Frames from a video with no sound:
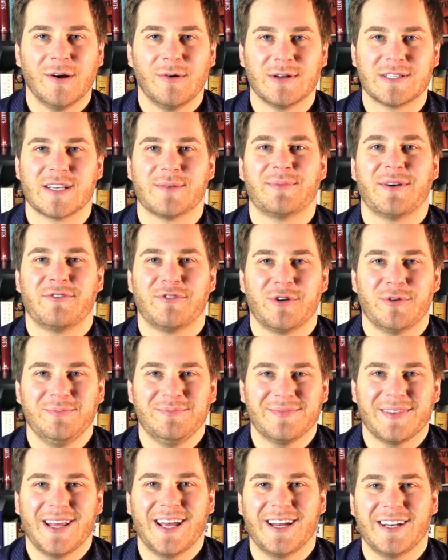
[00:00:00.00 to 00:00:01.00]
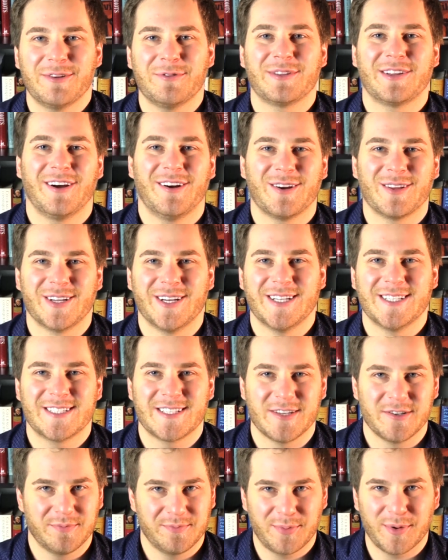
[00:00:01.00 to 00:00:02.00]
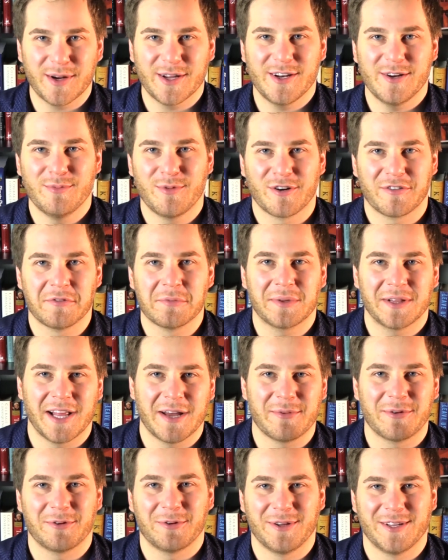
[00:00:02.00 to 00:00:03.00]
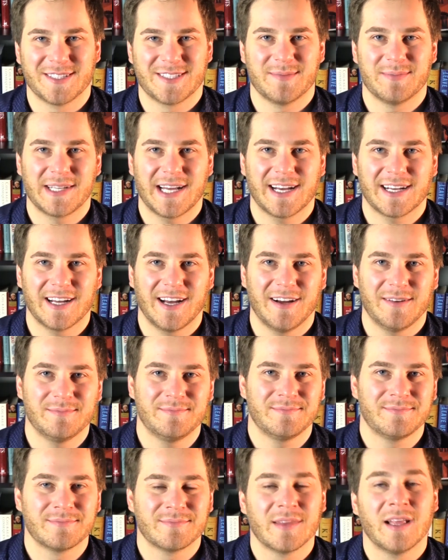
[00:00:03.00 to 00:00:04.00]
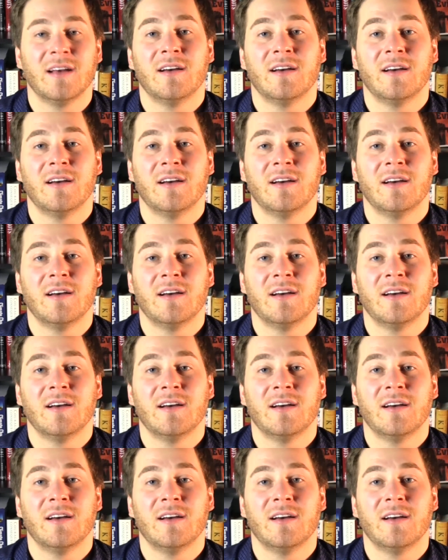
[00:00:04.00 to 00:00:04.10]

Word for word: What's up, everyone? Andy with the Heartland Institute, bringing you more from climate realism dot com.